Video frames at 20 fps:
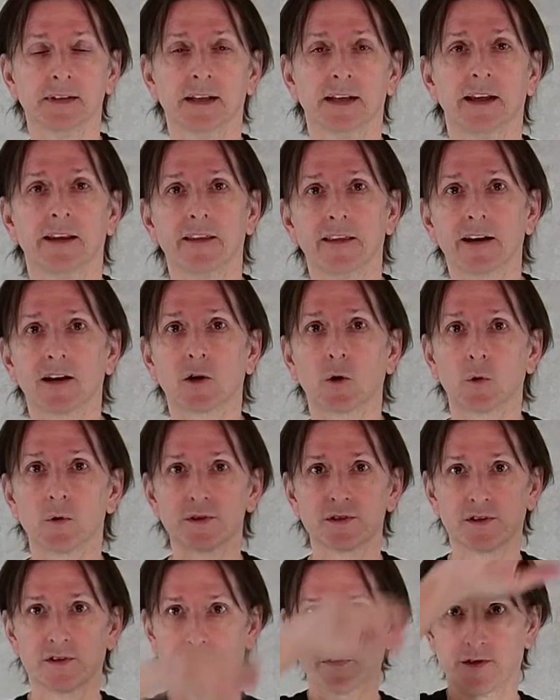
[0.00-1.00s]
And then of
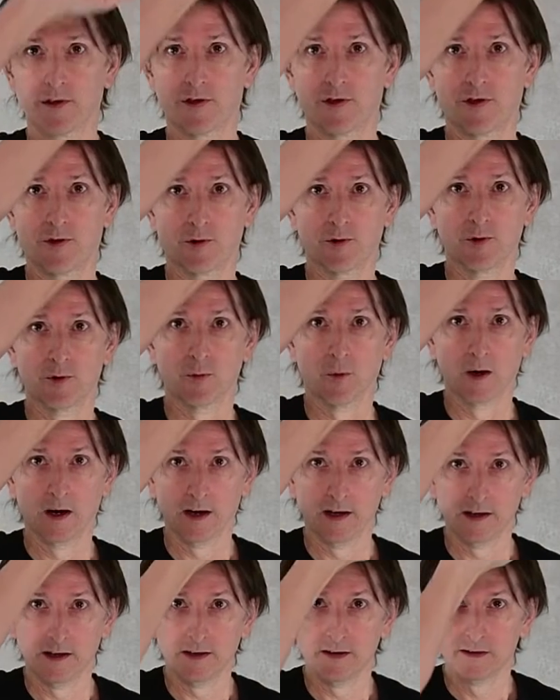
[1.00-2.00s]
course the third
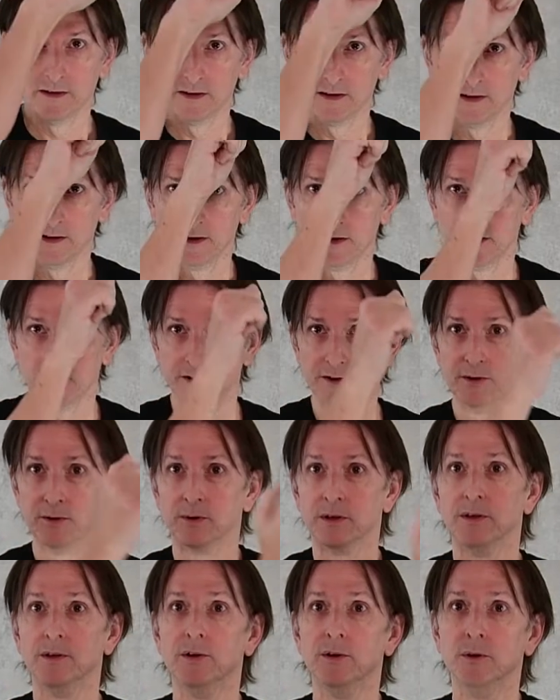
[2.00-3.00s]
way you
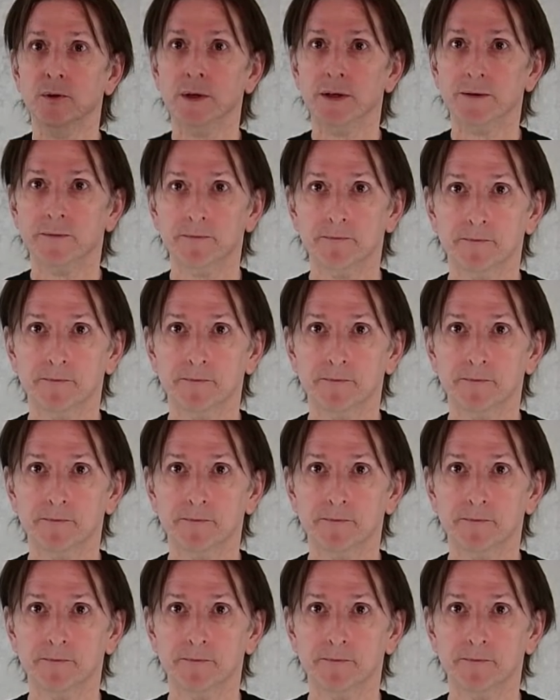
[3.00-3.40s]
can do it